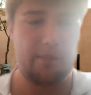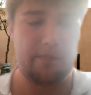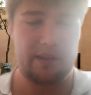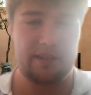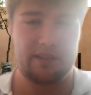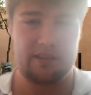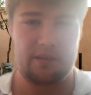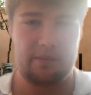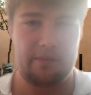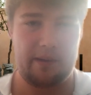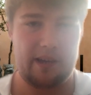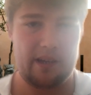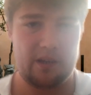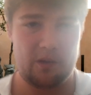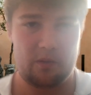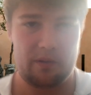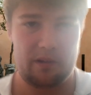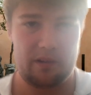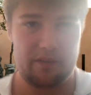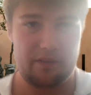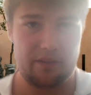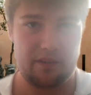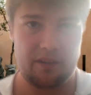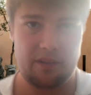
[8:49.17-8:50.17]
minutes of the match,
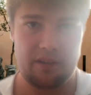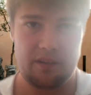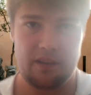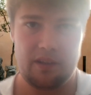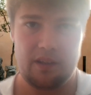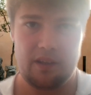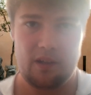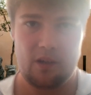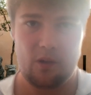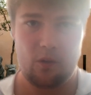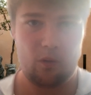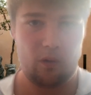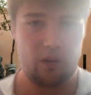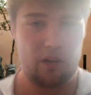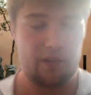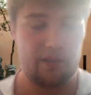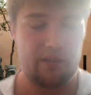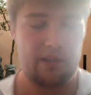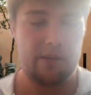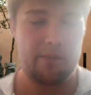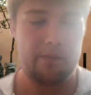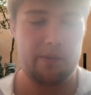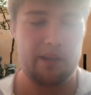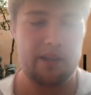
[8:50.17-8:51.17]
whatever, or
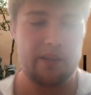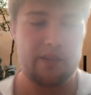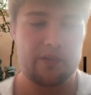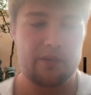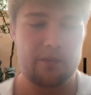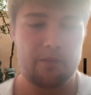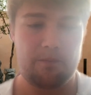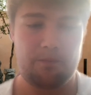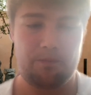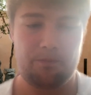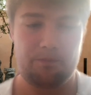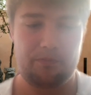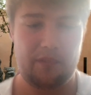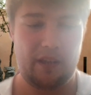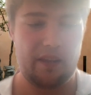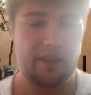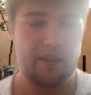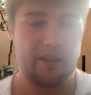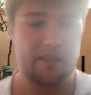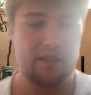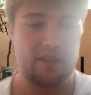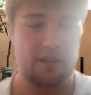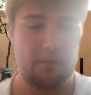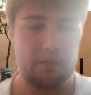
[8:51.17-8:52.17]
last 10 minutes, and
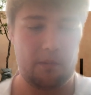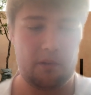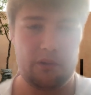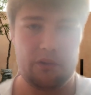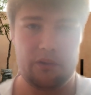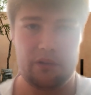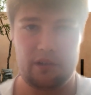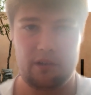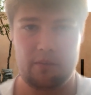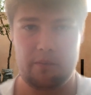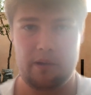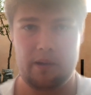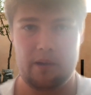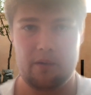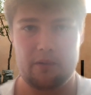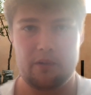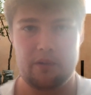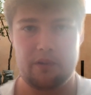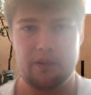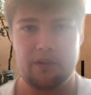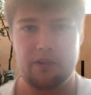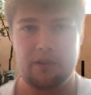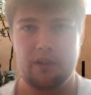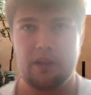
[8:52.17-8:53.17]
they ended up losing on
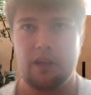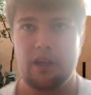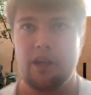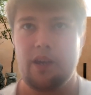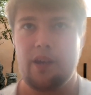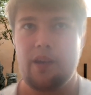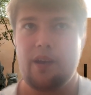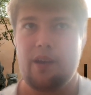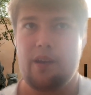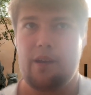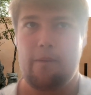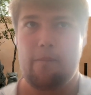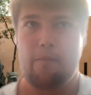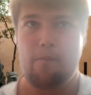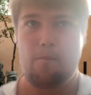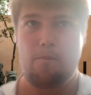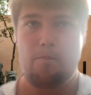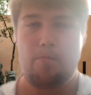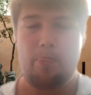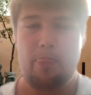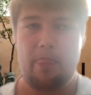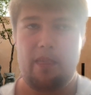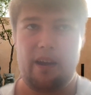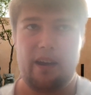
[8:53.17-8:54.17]
penalties.
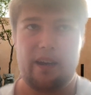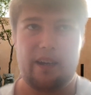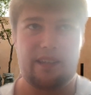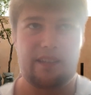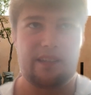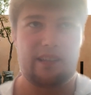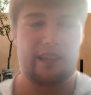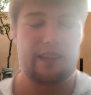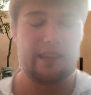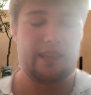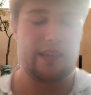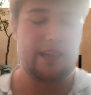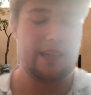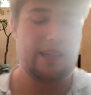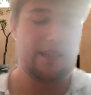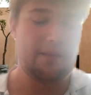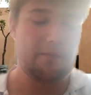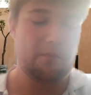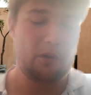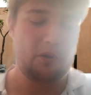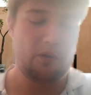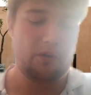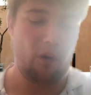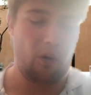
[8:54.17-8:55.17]
And it's like they need to
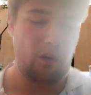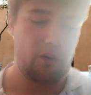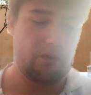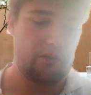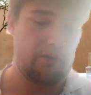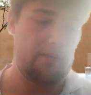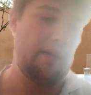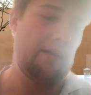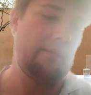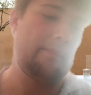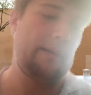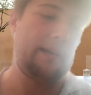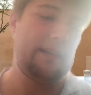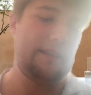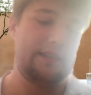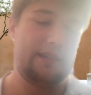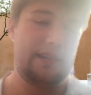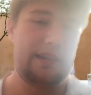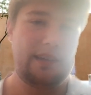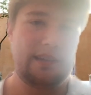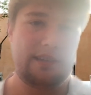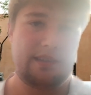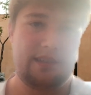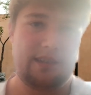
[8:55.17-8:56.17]
move on from that
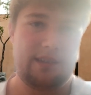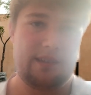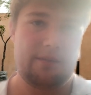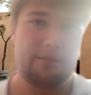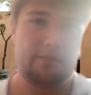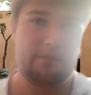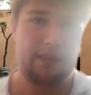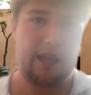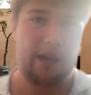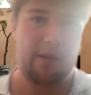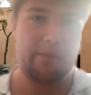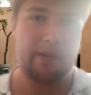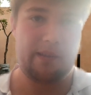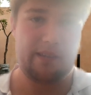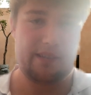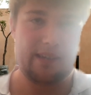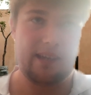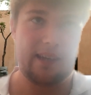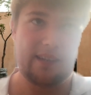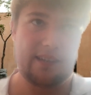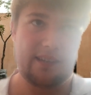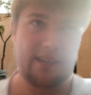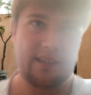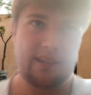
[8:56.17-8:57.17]
mentality.
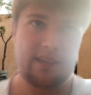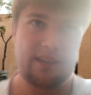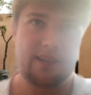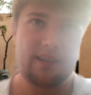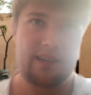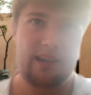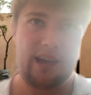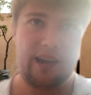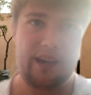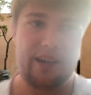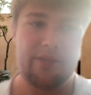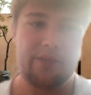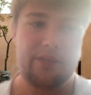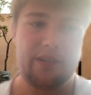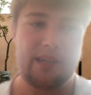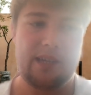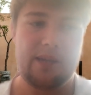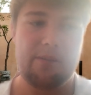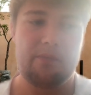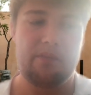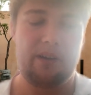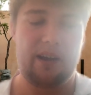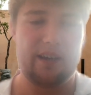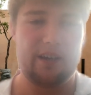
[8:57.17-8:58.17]
And if they
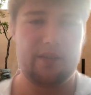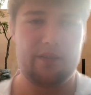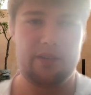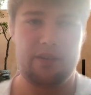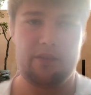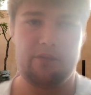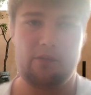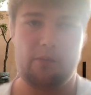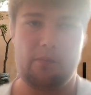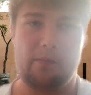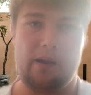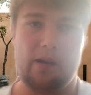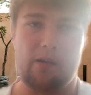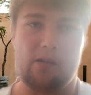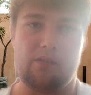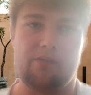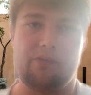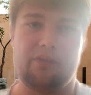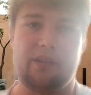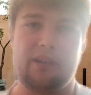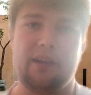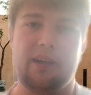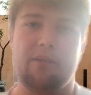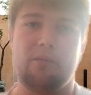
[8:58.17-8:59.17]
keep Van de Ven and Romero
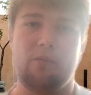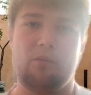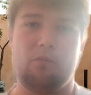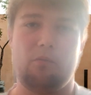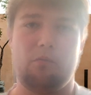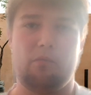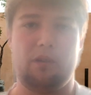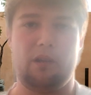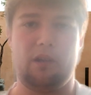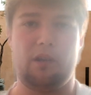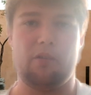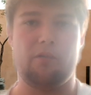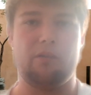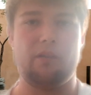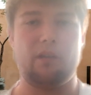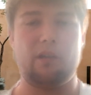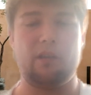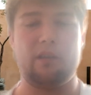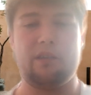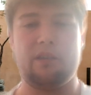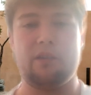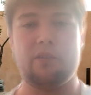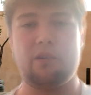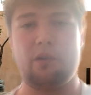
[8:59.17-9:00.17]
fit,
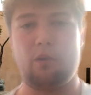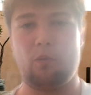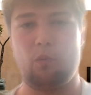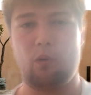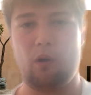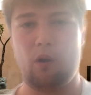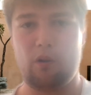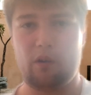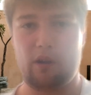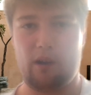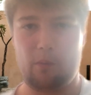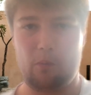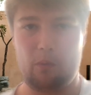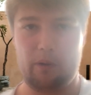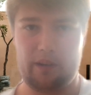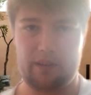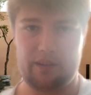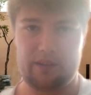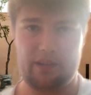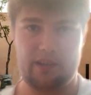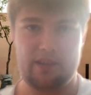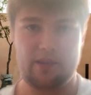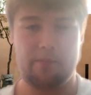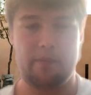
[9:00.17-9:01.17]
they've got a World Cup
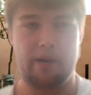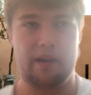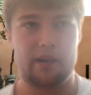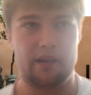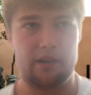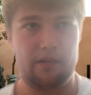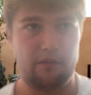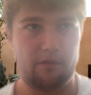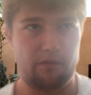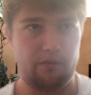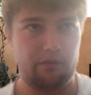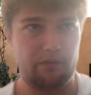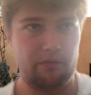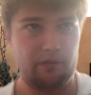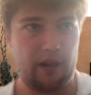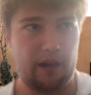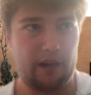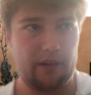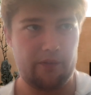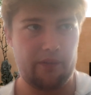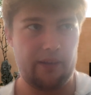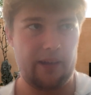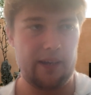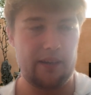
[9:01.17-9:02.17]
winning centre back and
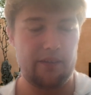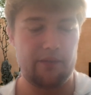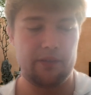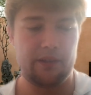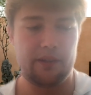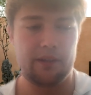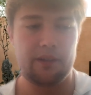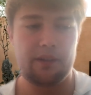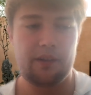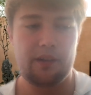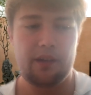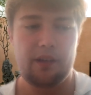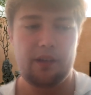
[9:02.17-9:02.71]
Van de Ven,